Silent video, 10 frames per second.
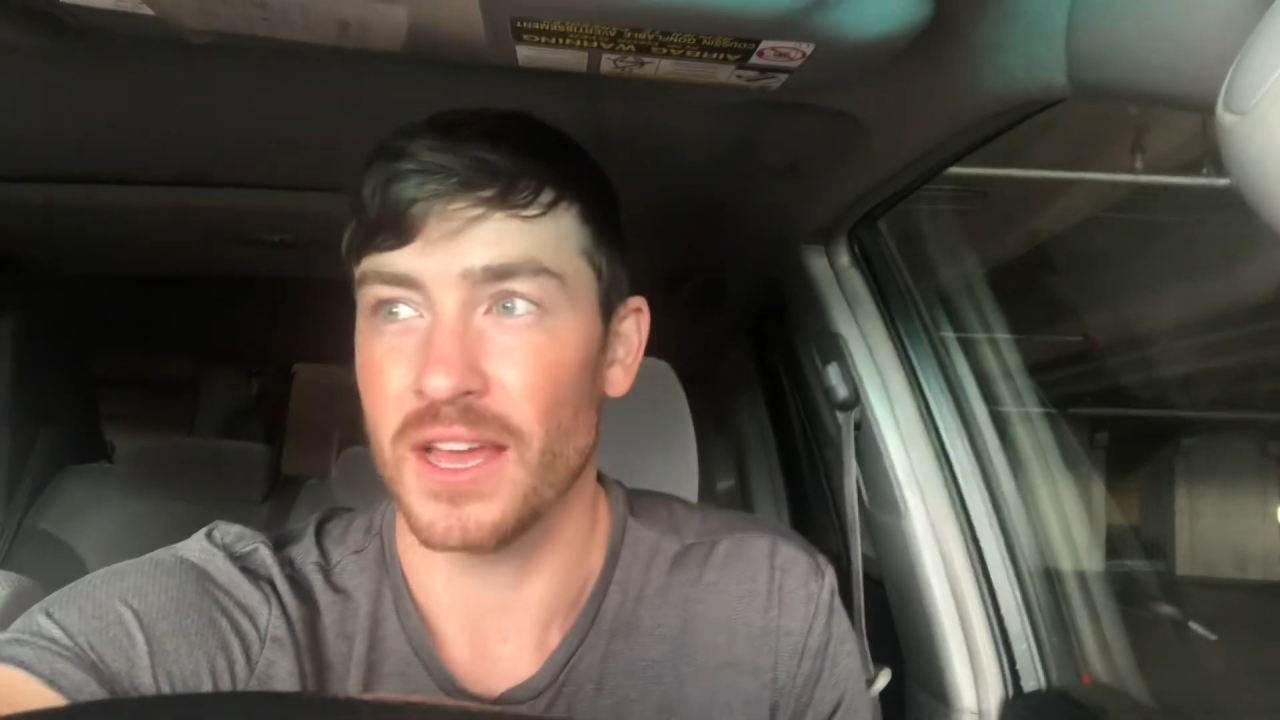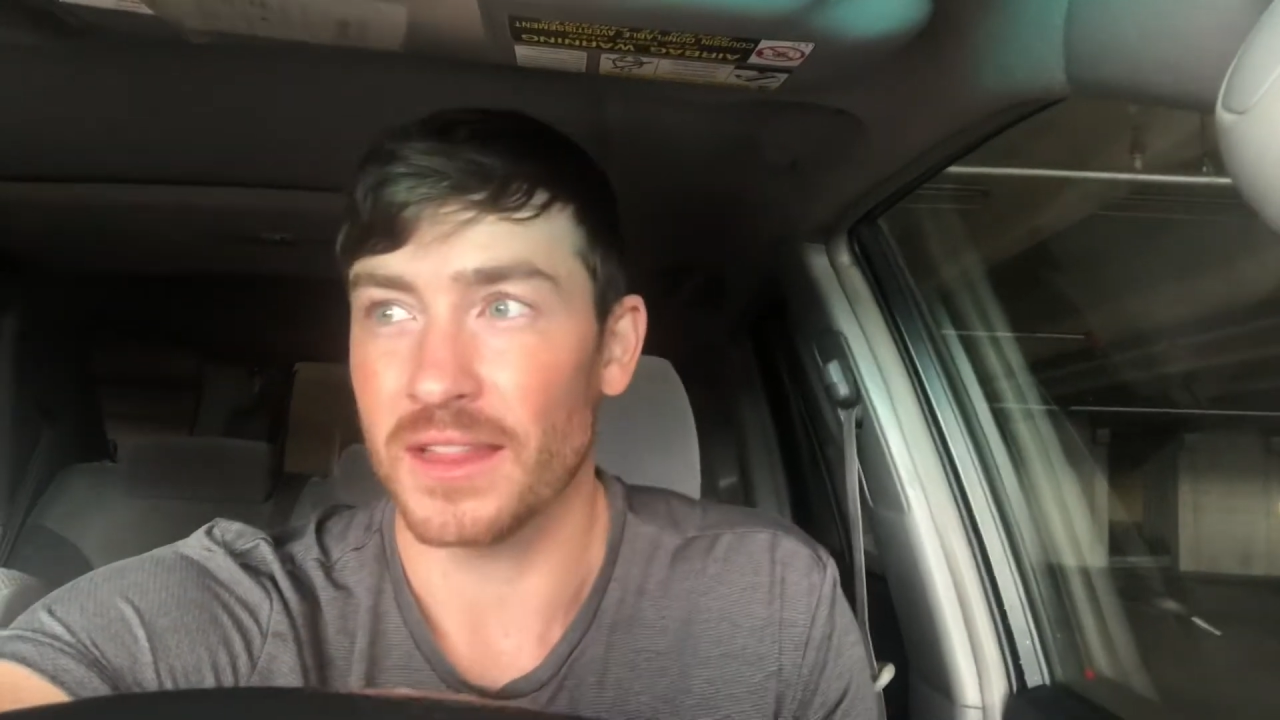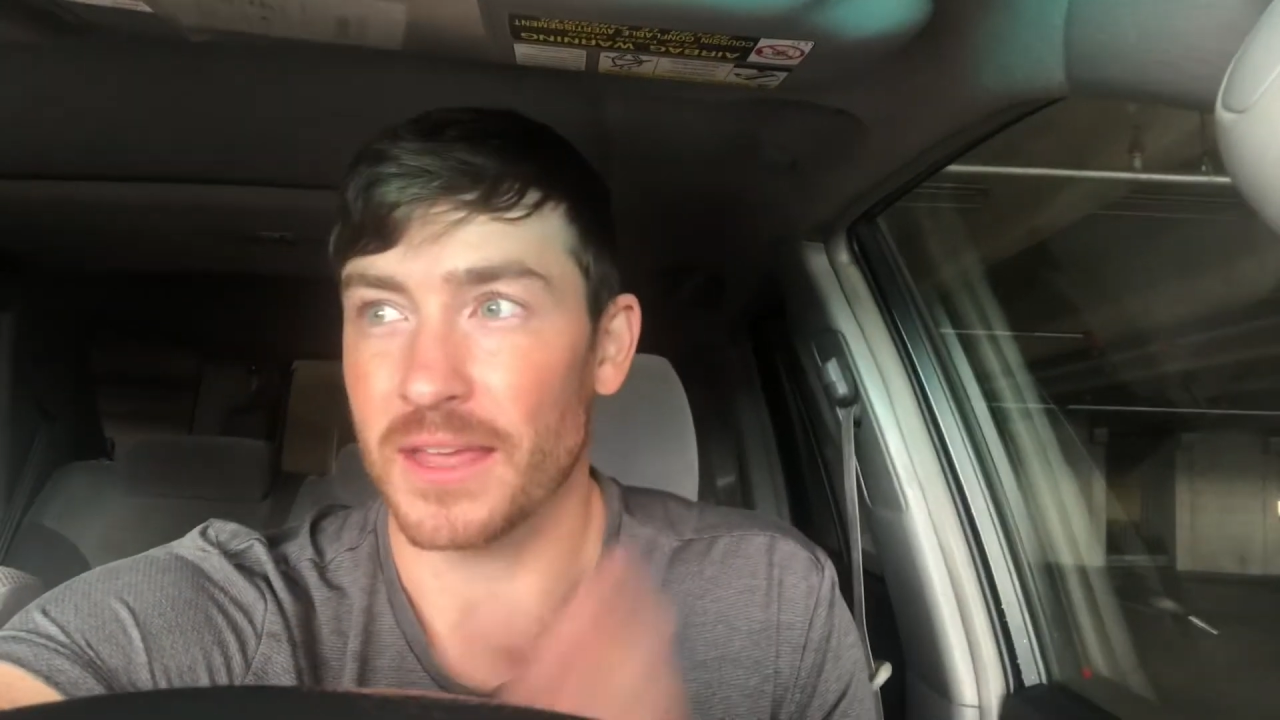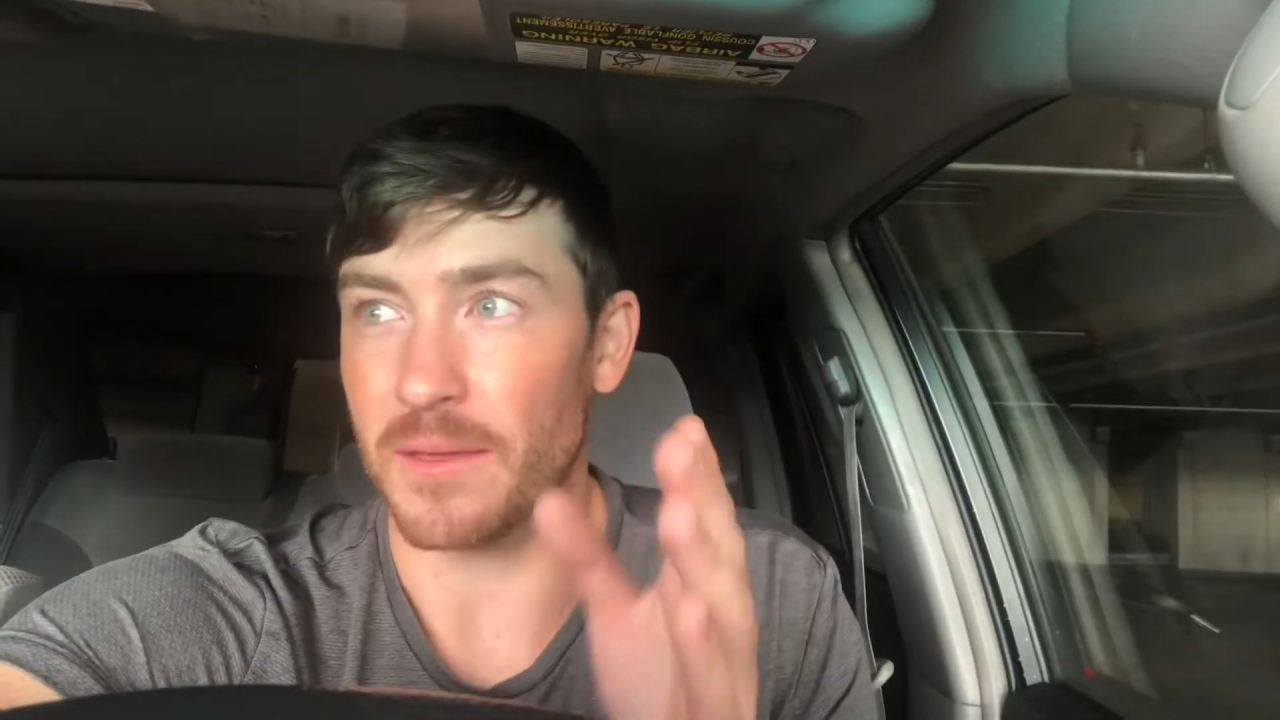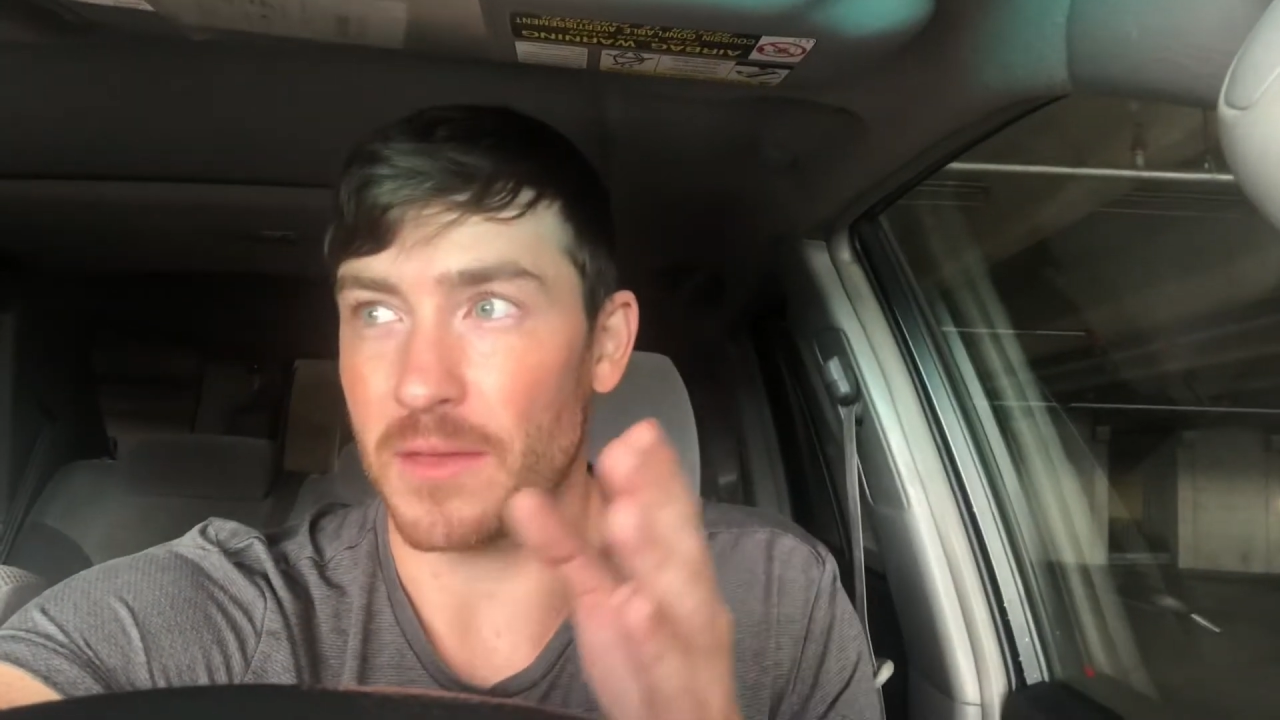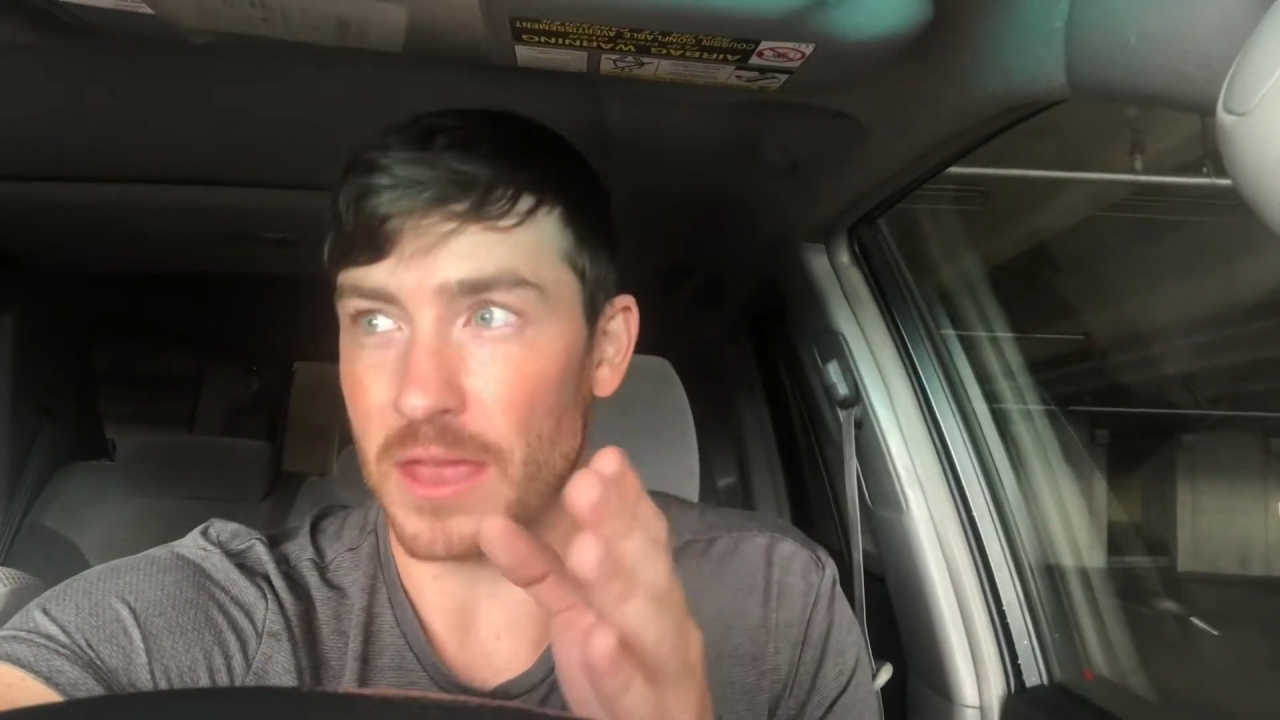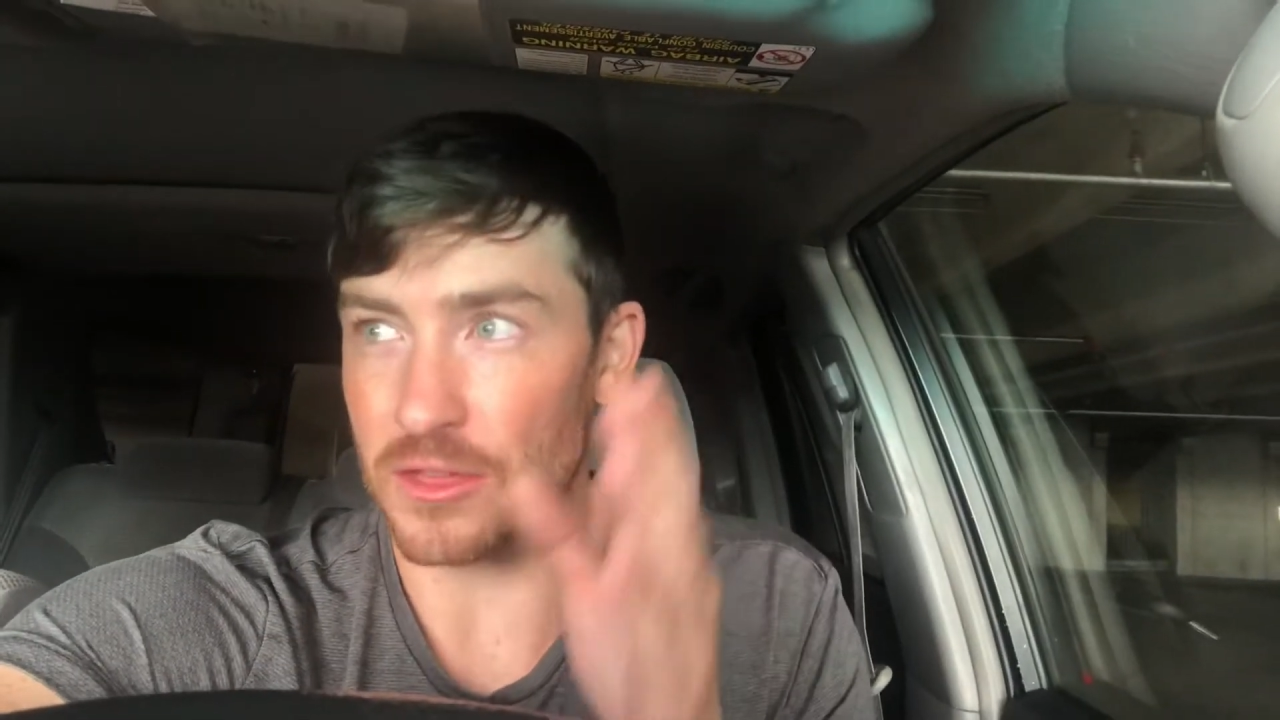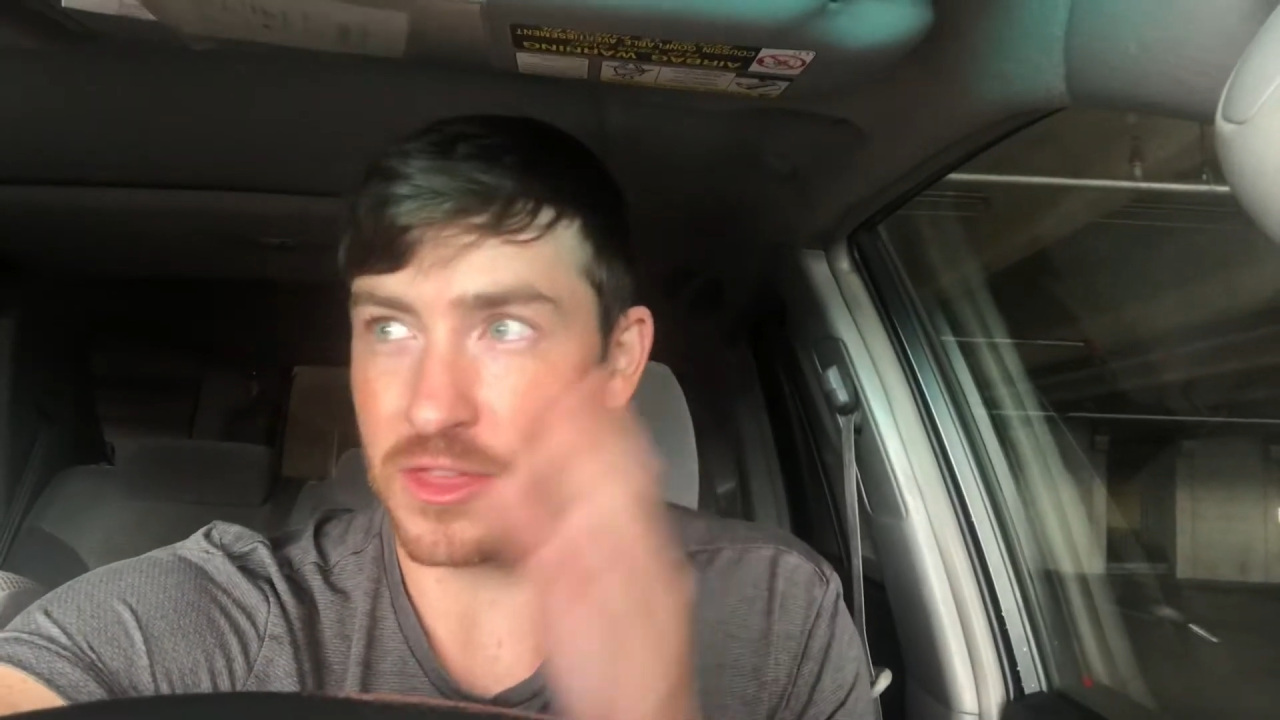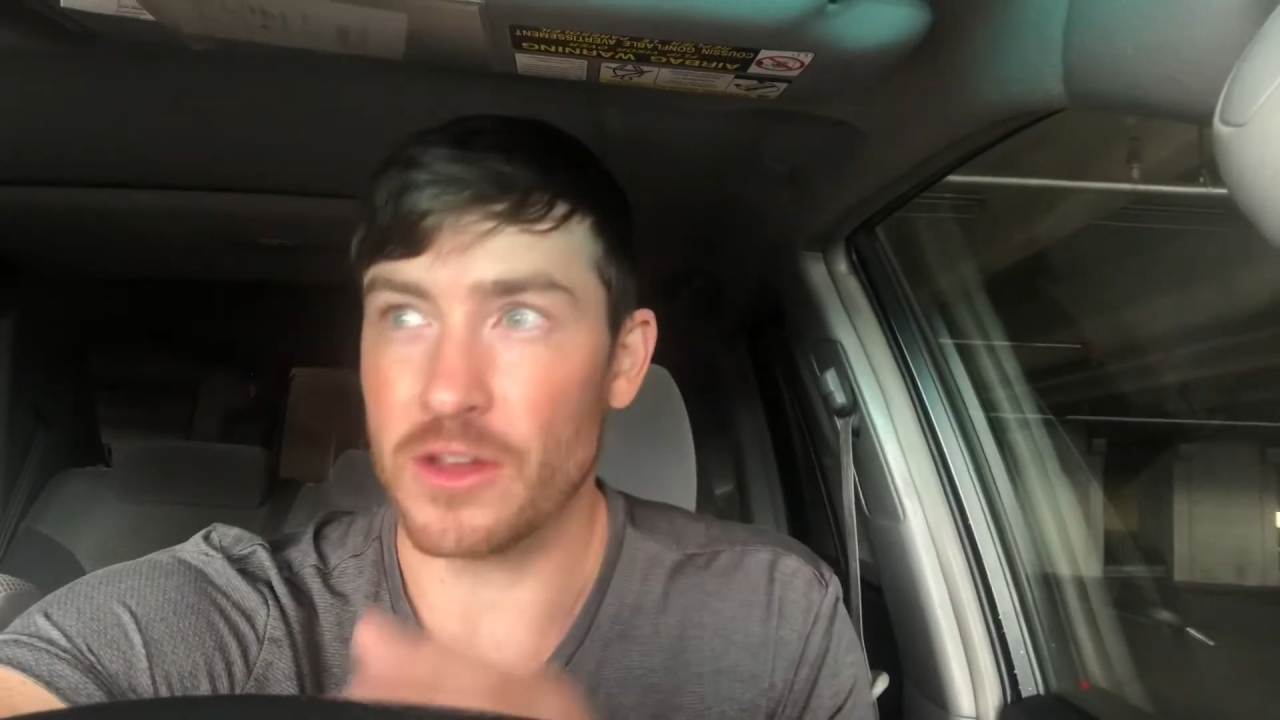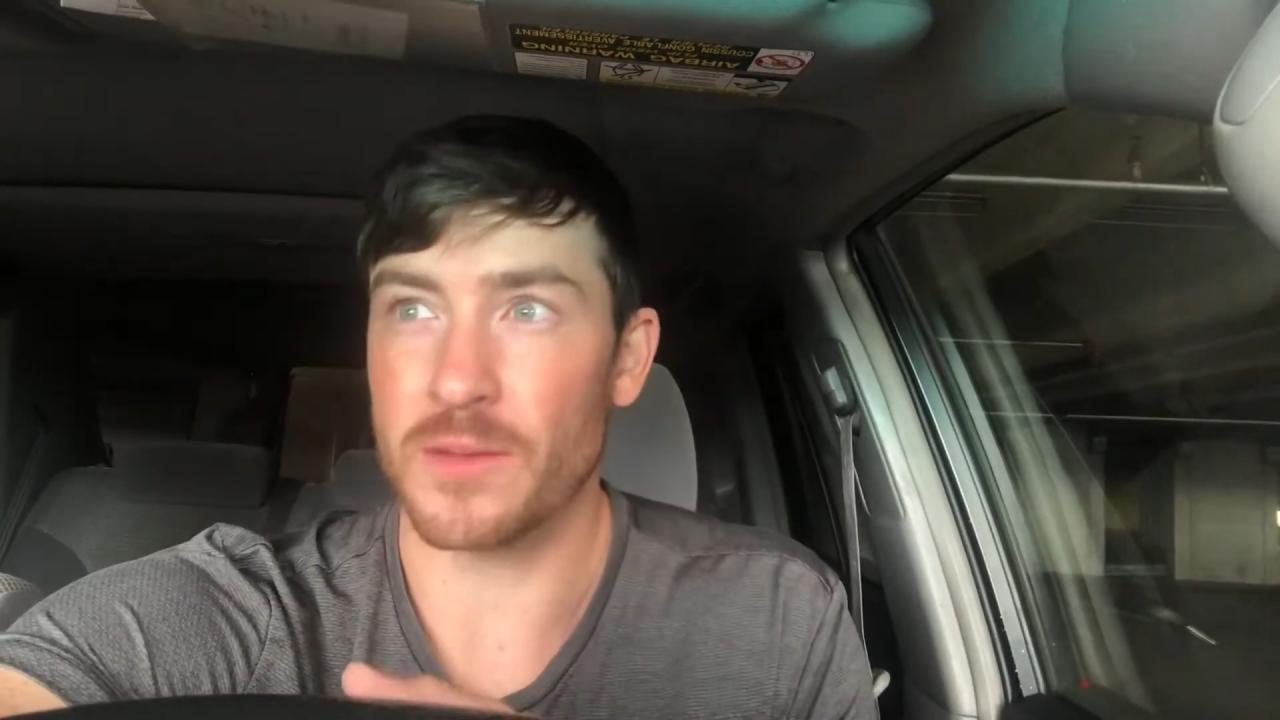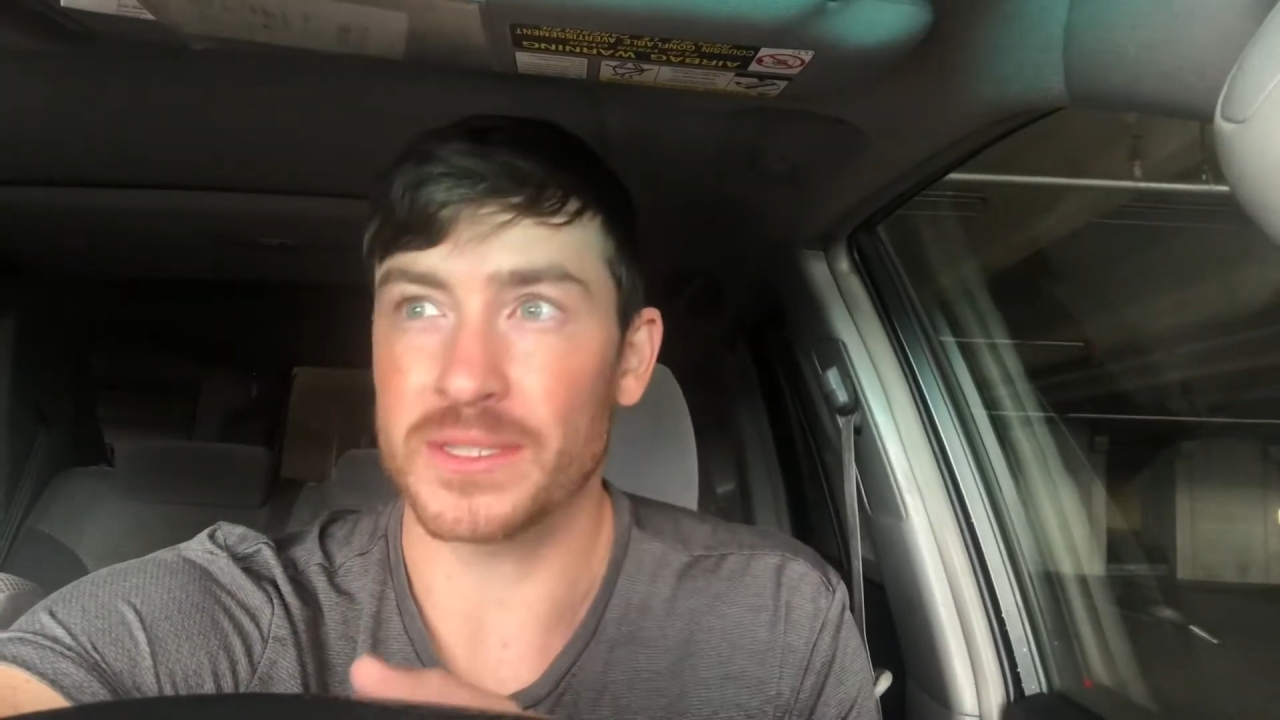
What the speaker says: like Ethereum